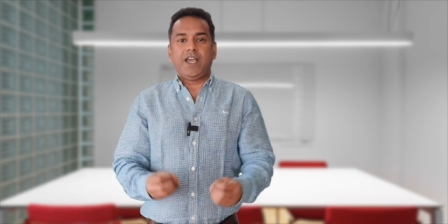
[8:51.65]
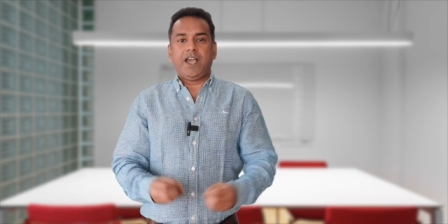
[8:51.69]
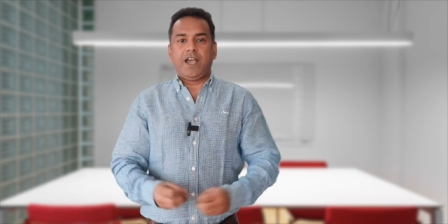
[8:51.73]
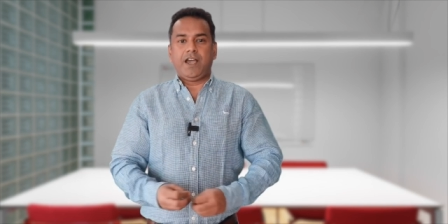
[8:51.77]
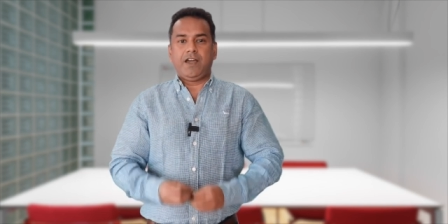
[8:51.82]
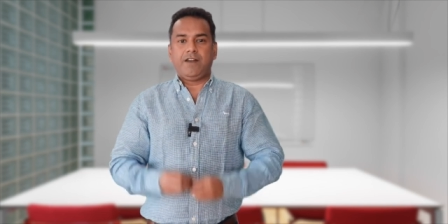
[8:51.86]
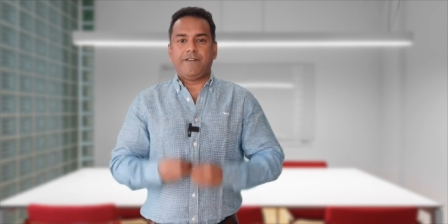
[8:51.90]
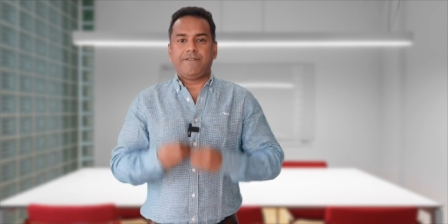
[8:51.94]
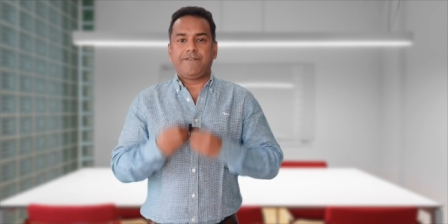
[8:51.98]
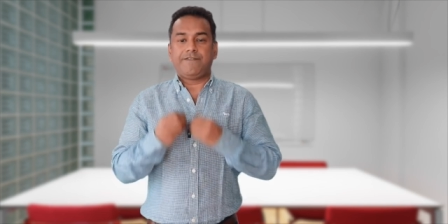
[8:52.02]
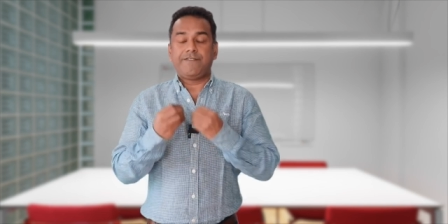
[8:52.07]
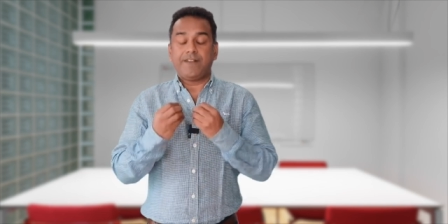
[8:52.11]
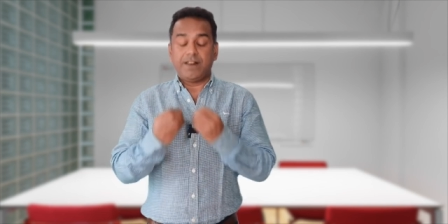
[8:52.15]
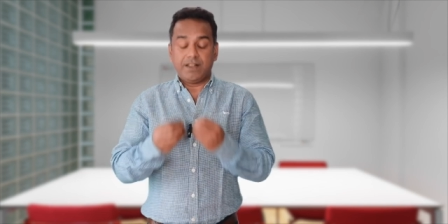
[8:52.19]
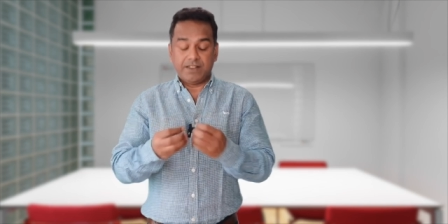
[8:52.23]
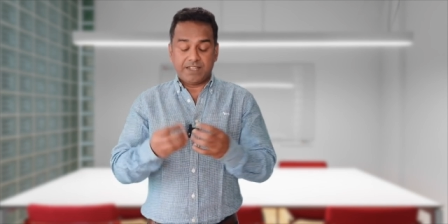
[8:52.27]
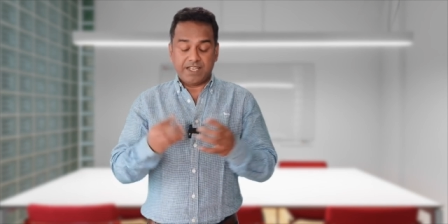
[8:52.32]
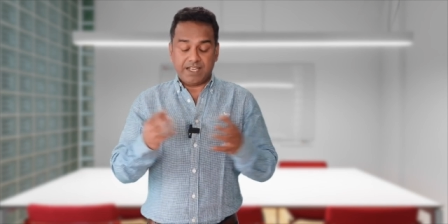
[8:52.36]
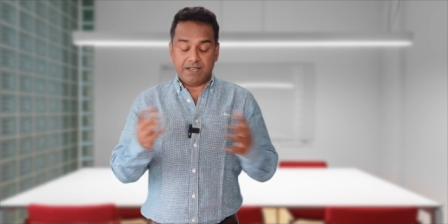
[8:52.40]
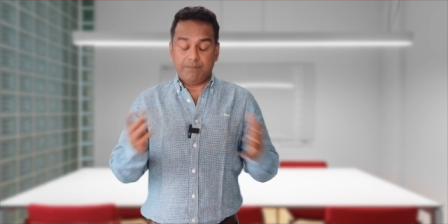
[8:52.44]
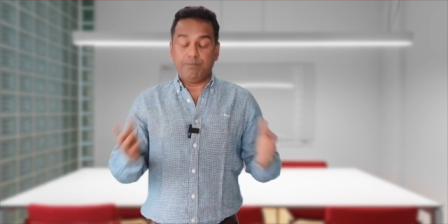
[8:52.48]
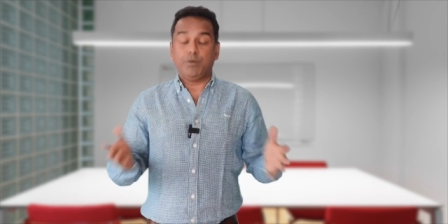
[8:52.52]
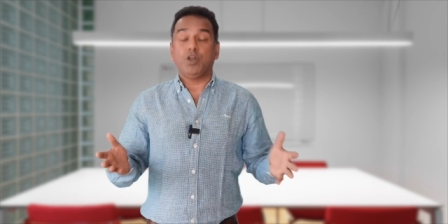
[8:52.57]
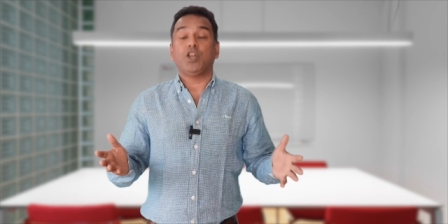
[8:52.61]
and fill
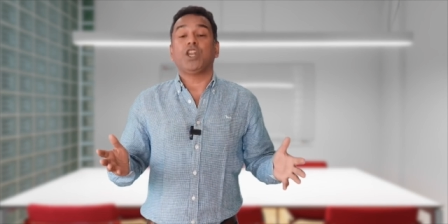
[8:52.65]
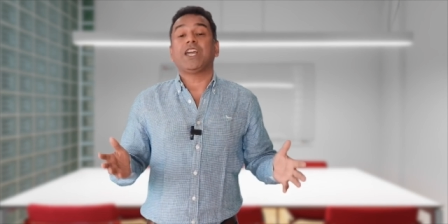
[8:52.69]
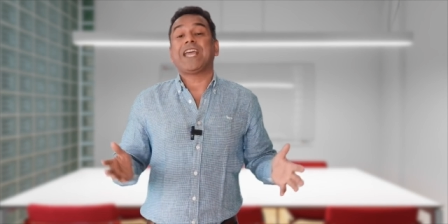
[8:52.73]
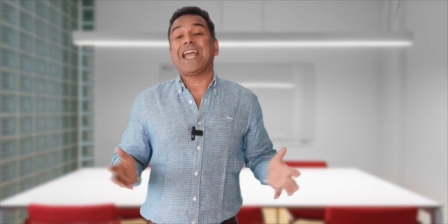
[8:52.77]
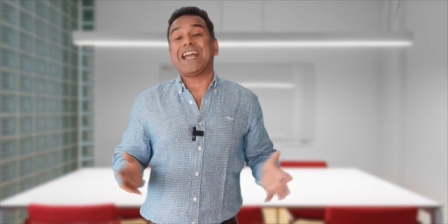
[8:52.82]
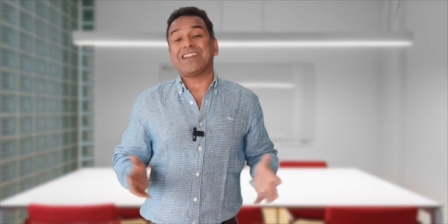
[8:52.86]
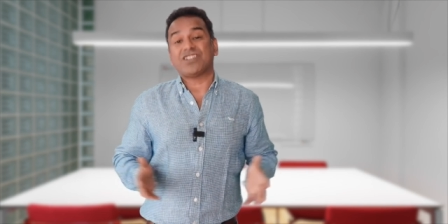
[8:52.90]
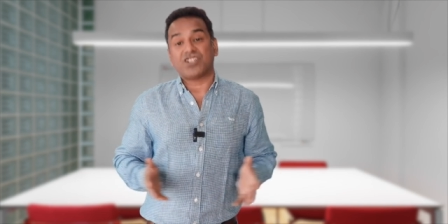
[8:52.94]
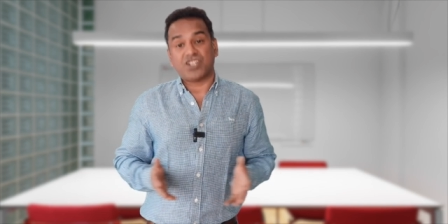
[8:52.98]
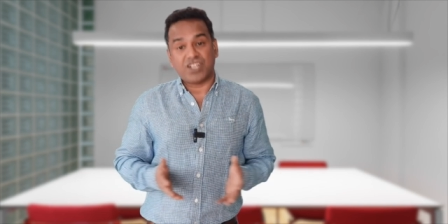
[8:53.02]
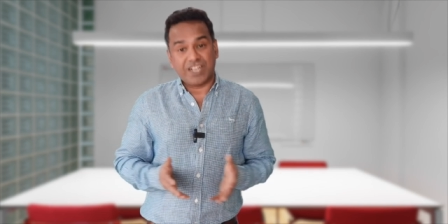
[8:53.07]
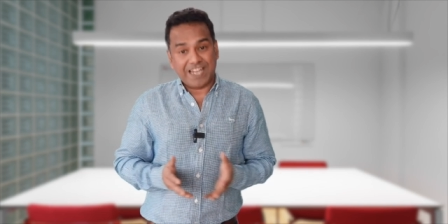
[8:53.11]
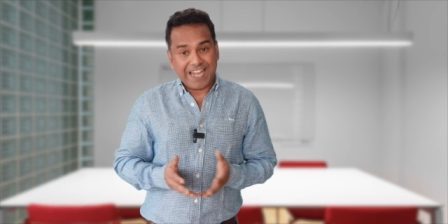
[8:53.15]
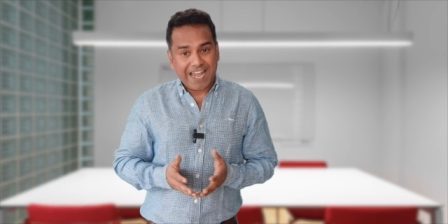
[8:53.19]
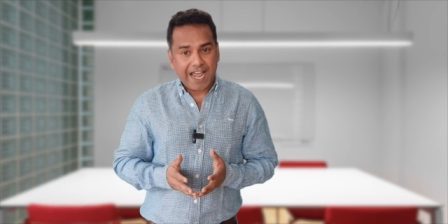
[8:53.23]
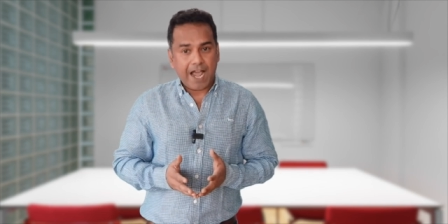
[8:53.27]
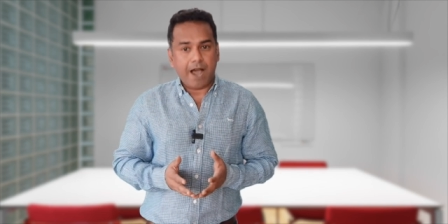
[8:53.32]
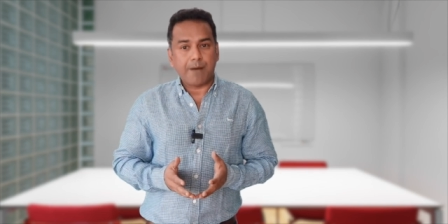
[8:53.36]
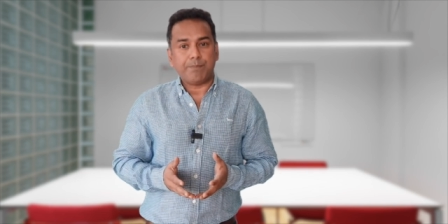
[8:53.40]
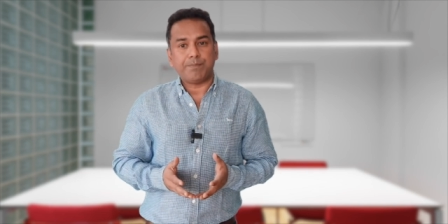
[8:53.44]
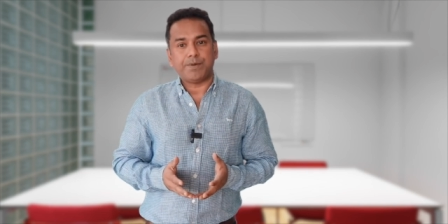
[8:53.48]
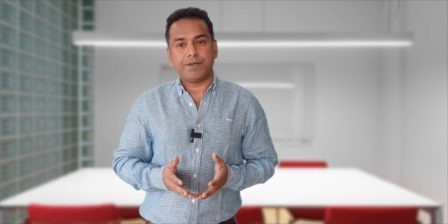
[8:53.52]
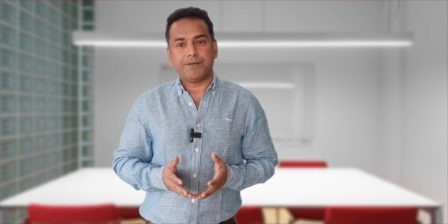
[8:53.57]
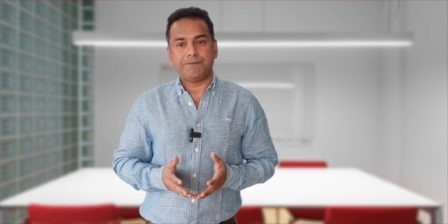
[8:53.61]
the communication
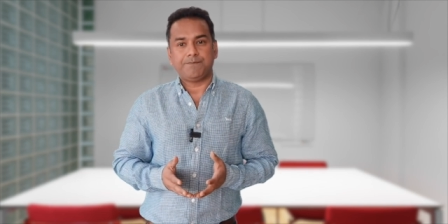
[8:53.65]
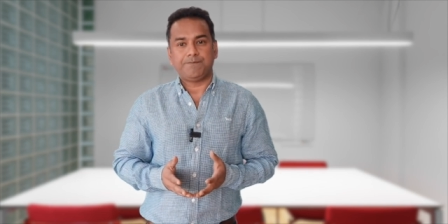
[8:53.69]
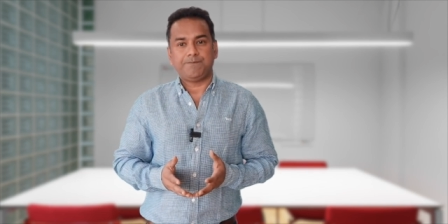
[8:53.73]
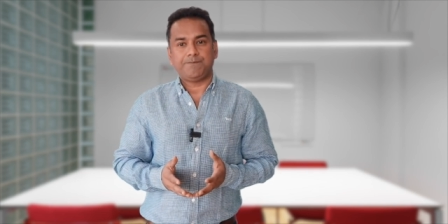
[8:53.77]
gap